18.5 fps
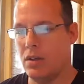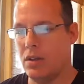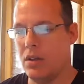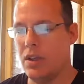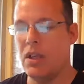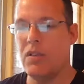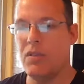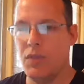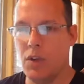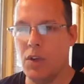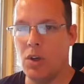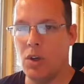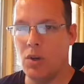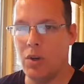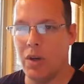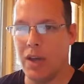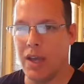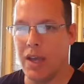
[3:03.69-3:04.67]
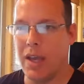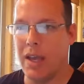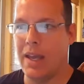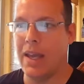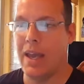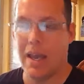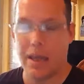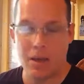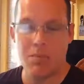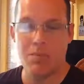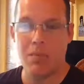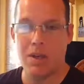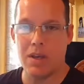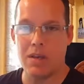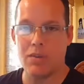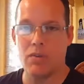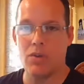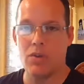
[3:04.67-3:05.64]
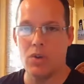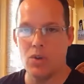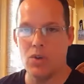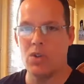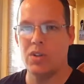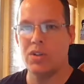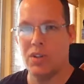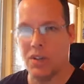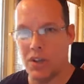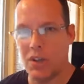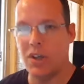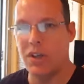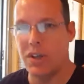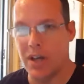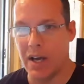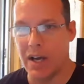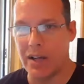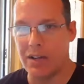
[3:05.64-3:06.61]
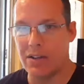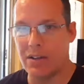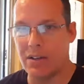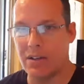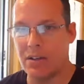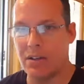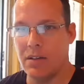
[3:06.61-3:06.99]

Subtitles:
give you an enemy, they're usually the good guys.